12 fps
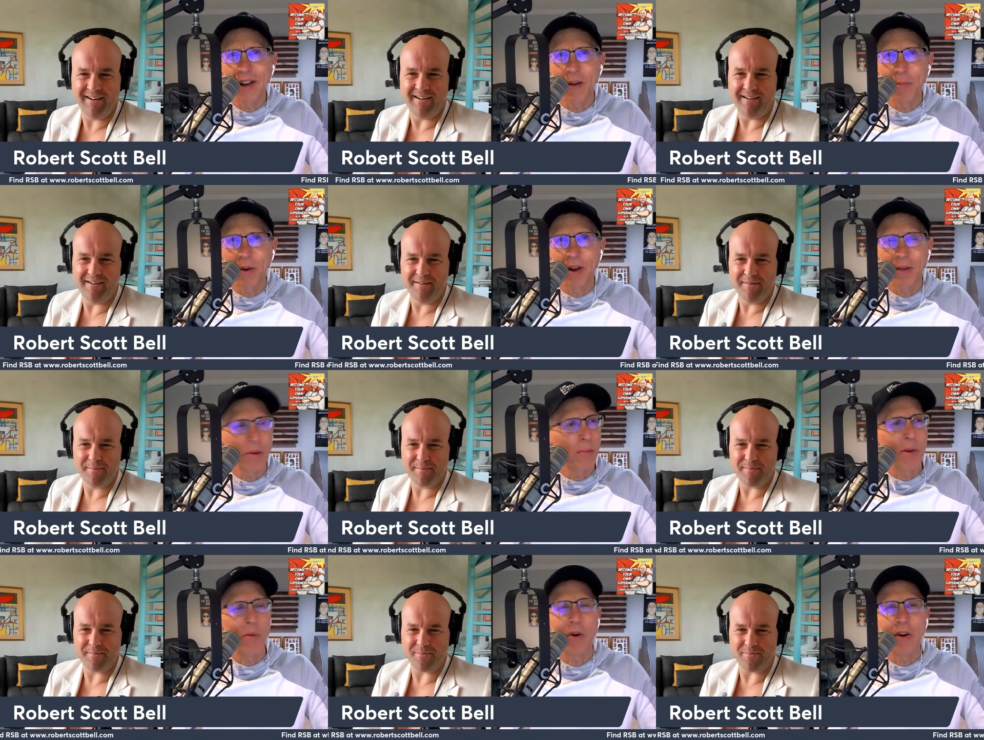Speaker 1: out, but I'm going to
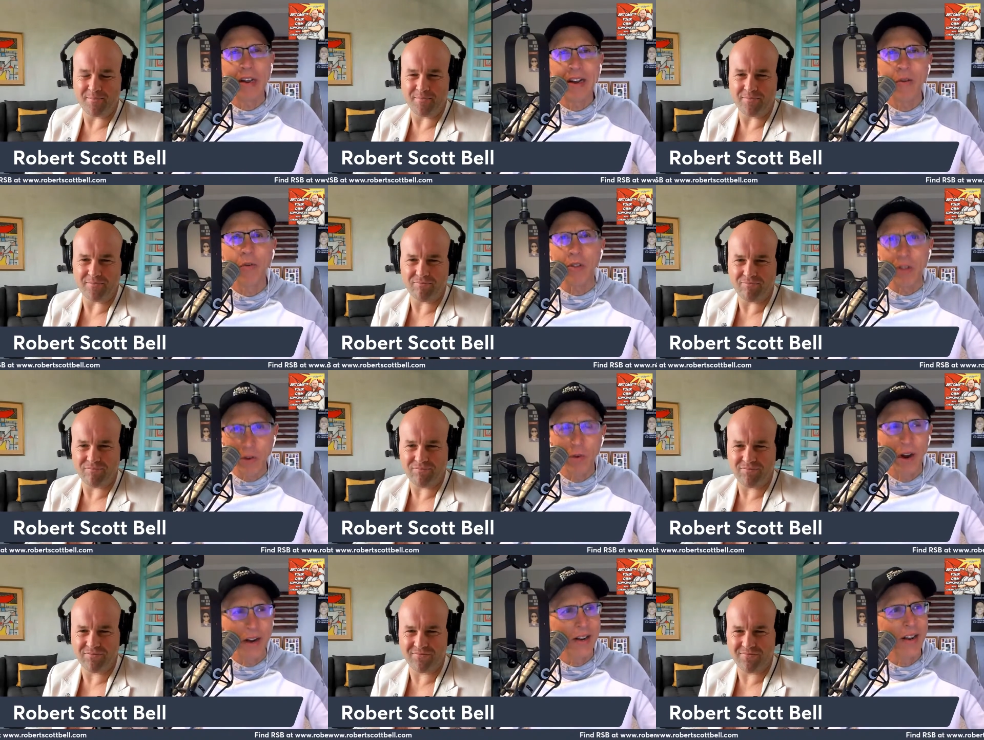be working out with you
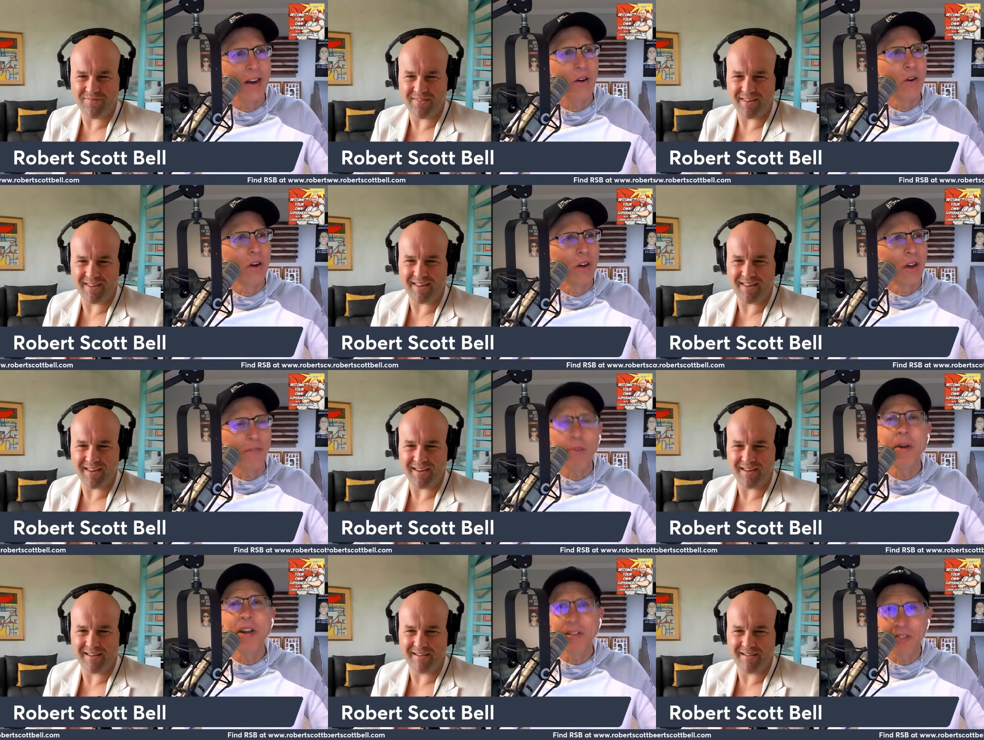right now
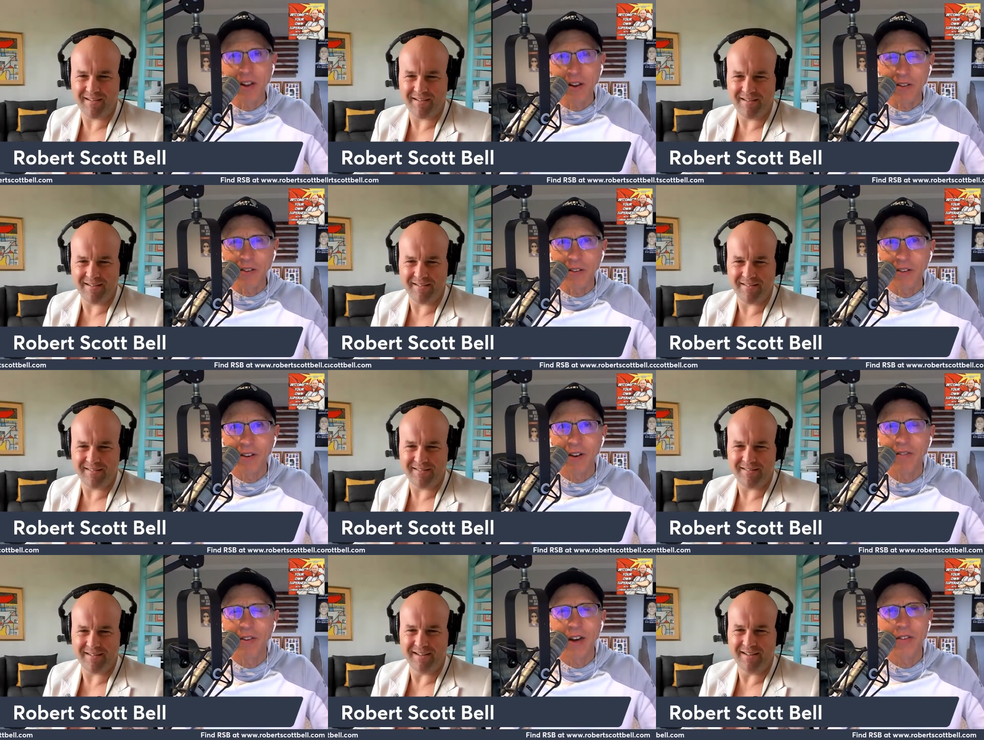from a distance
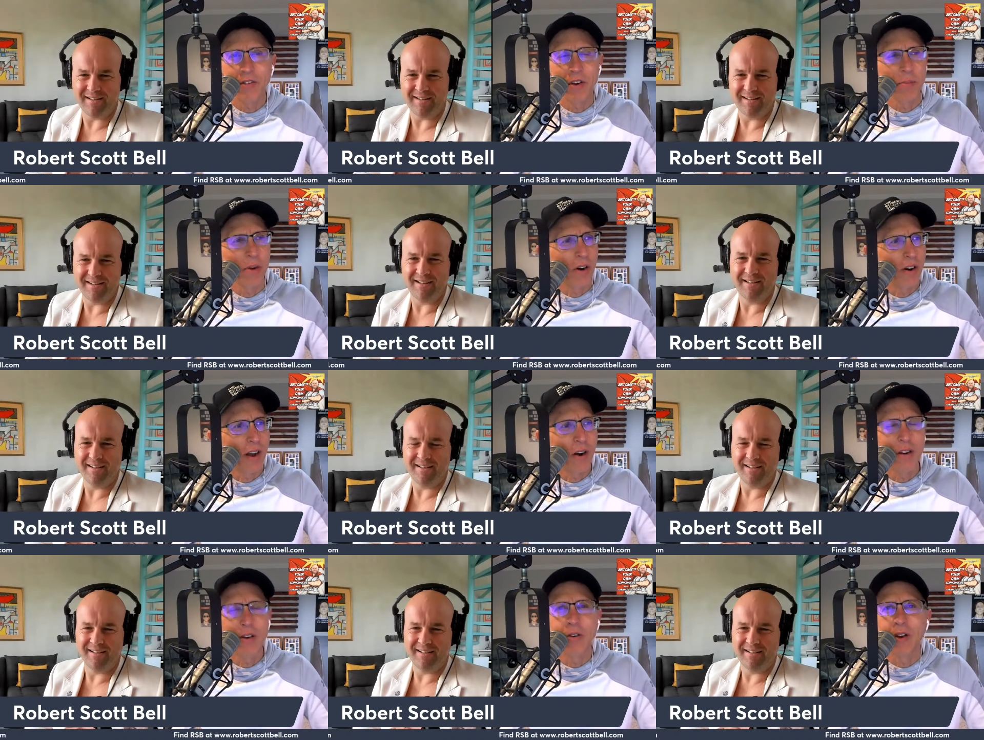uh, via StreamYard. How
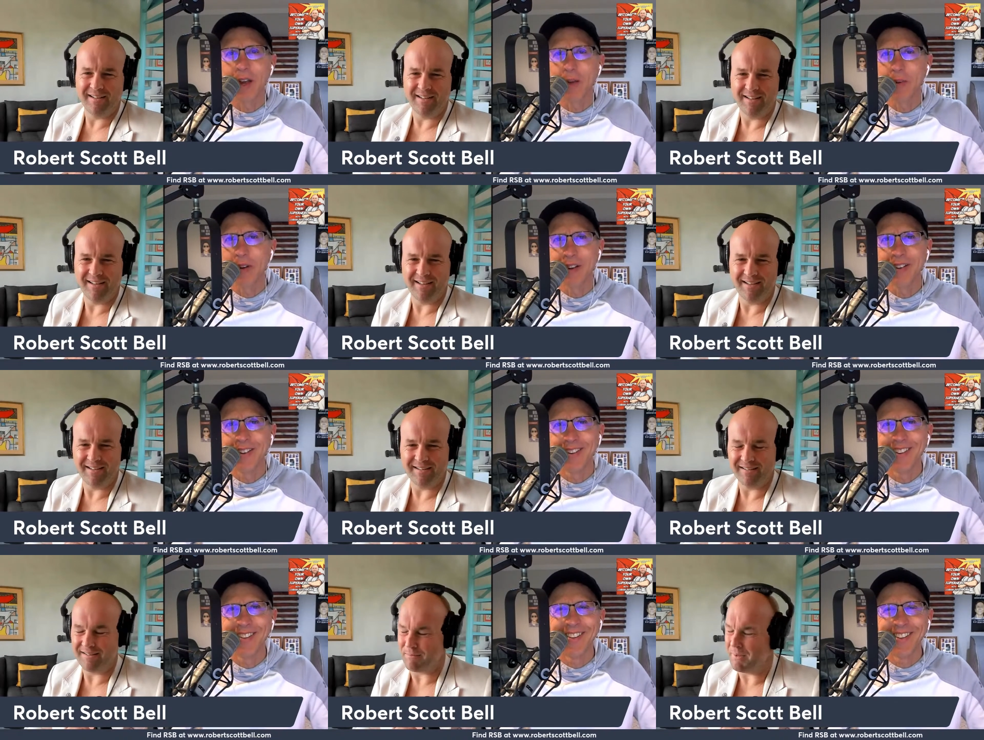are you doing, Laban?
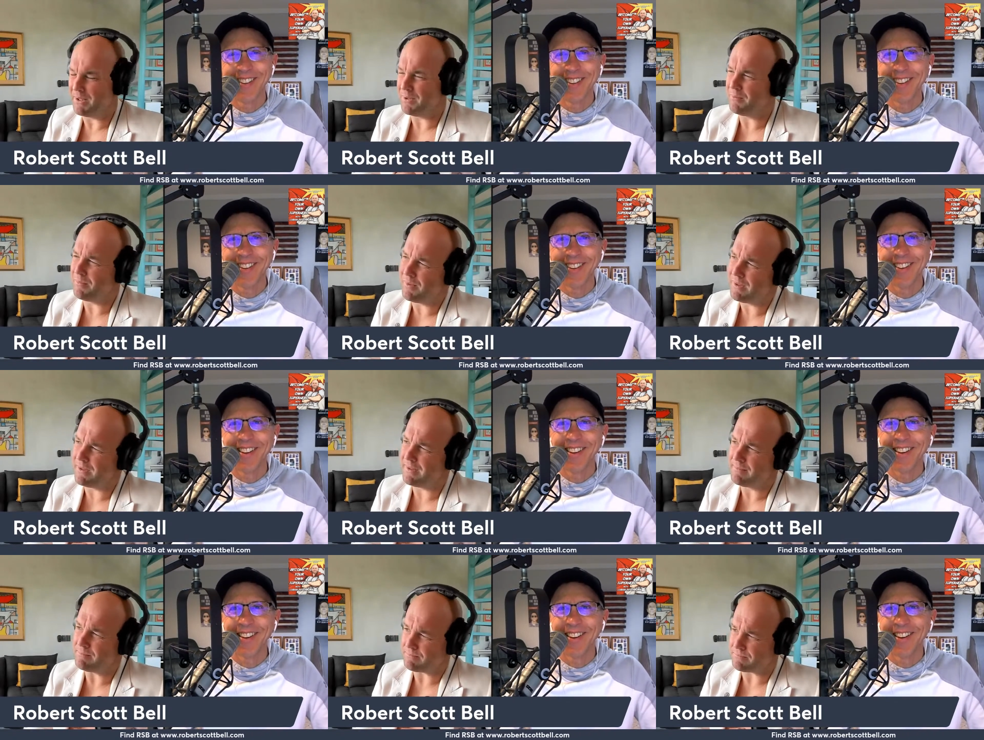
Speaker 2: Mate, I'm.
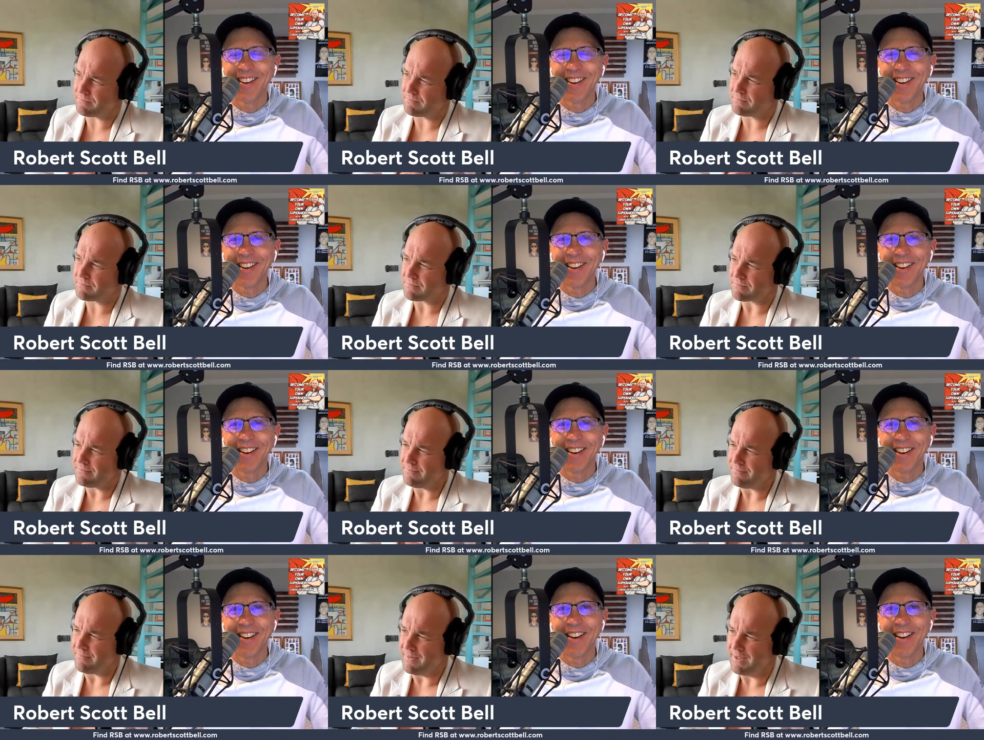Uh,
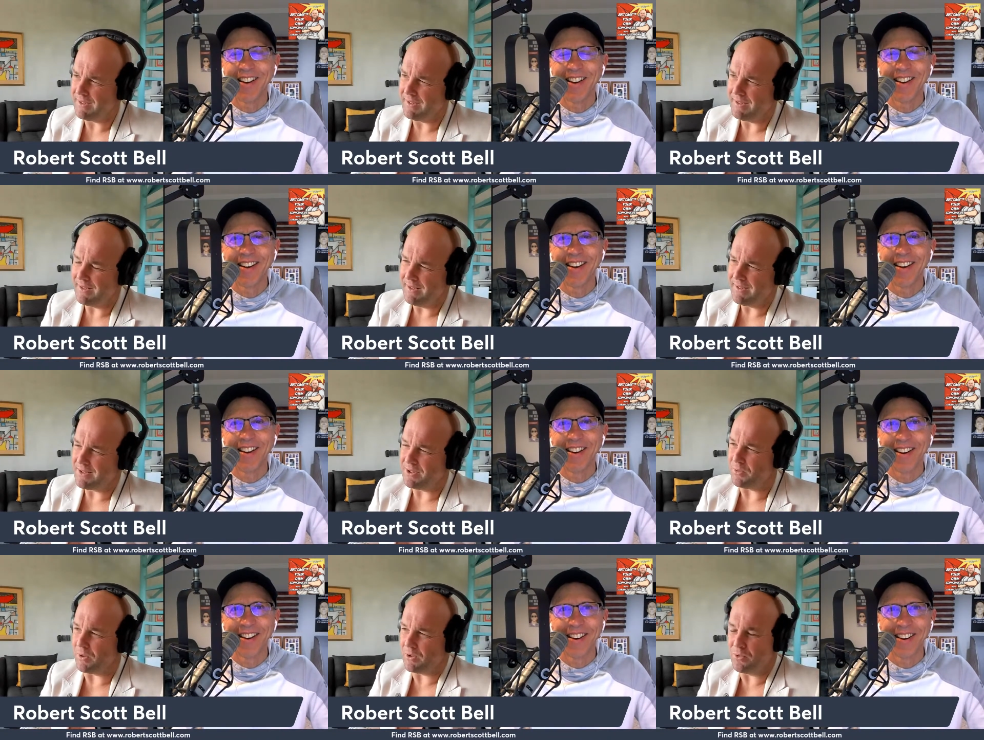do
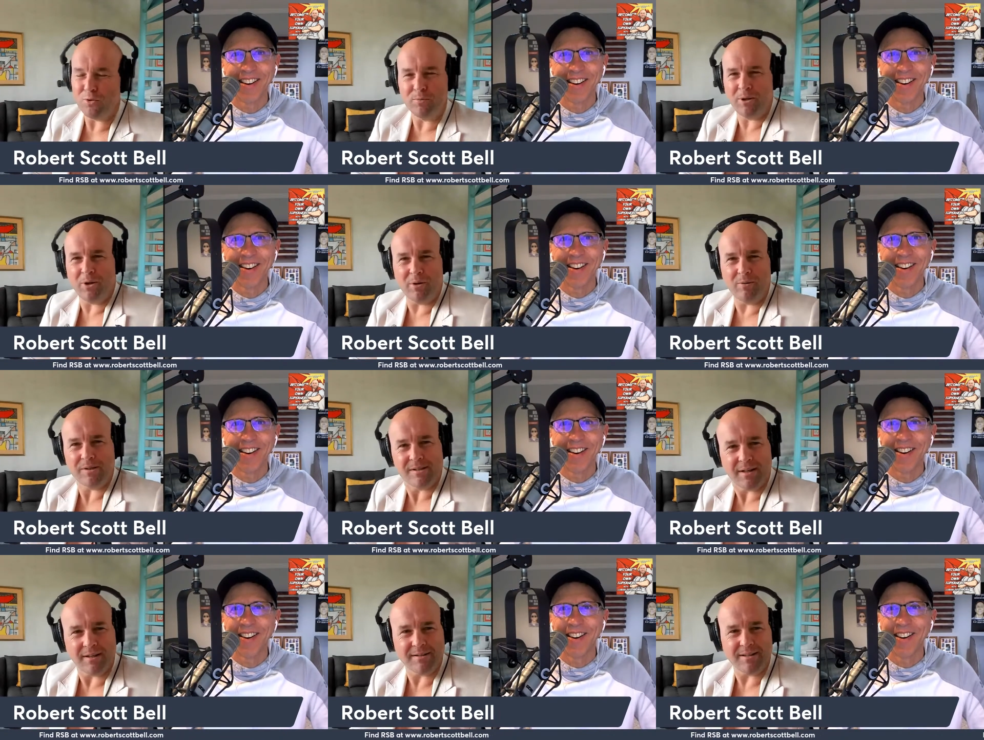you know what? Normally, I would
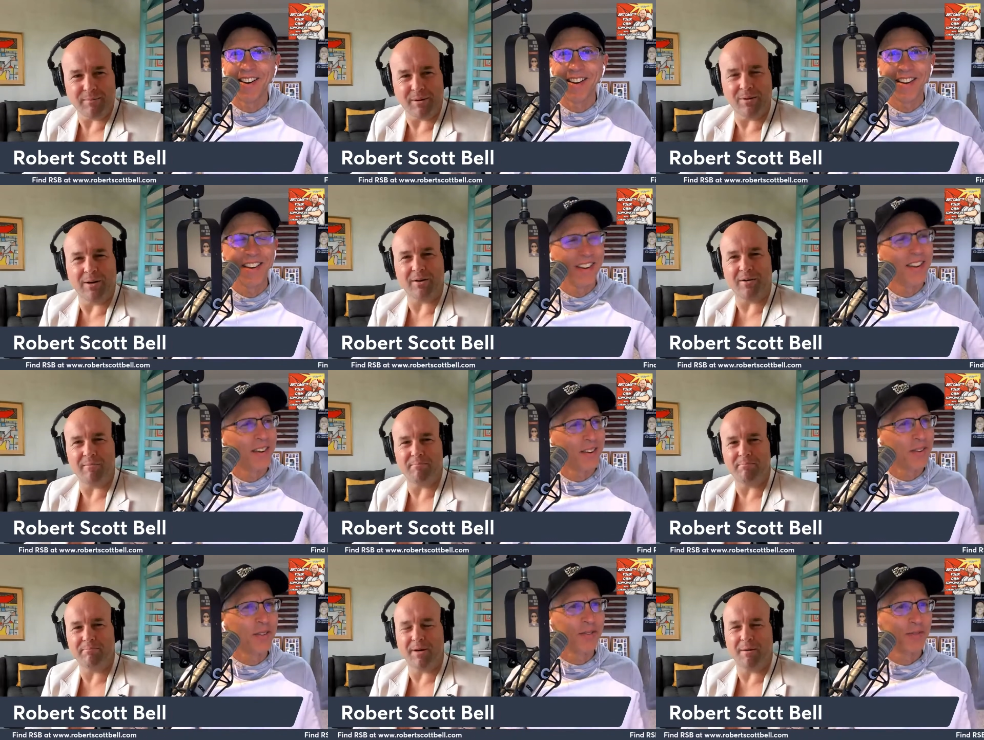say something like,
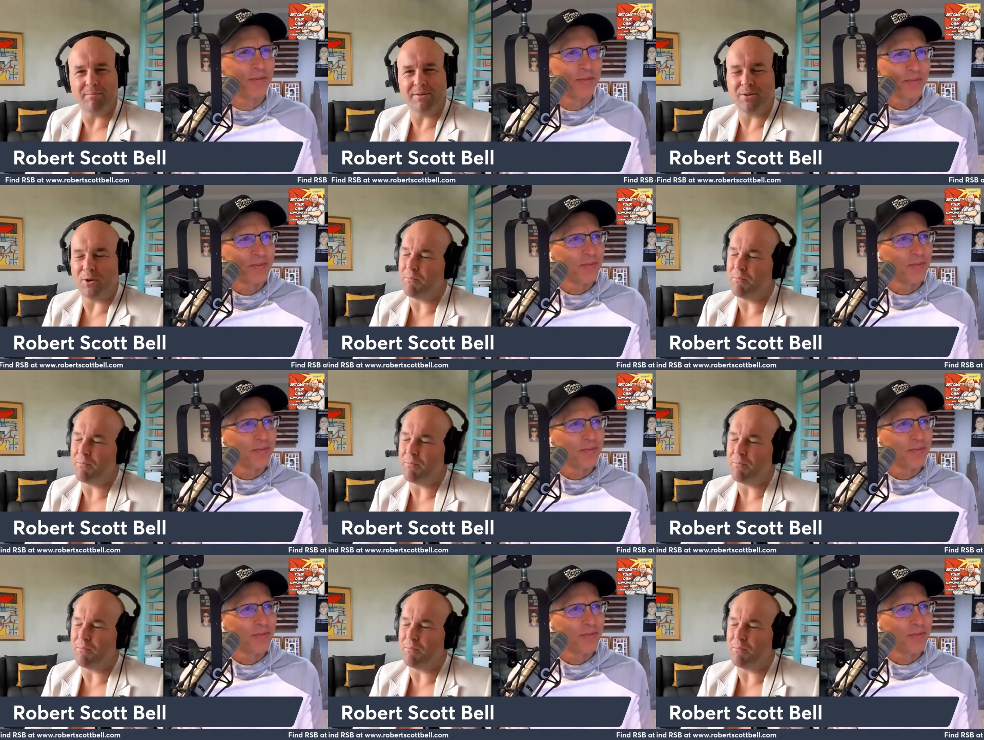"I'm I'm so